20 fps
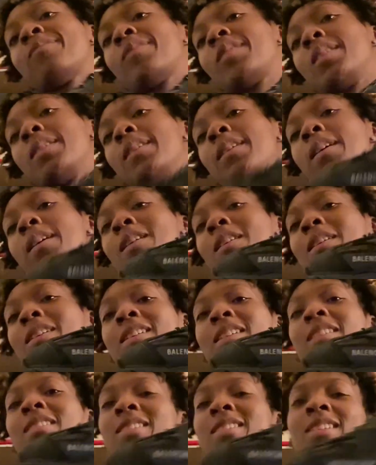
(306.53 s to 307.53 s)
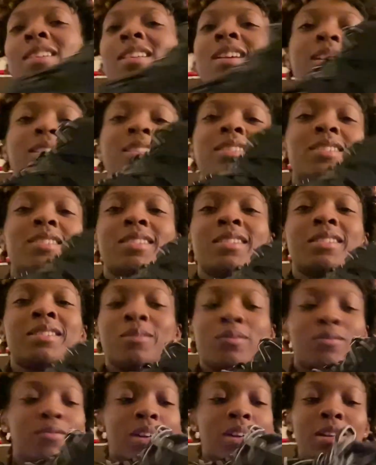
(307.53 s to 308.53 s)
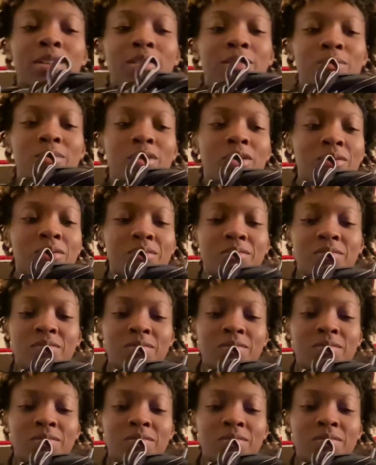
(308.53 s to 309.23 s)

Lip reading: Y'all can't say that this isn't fire, bro.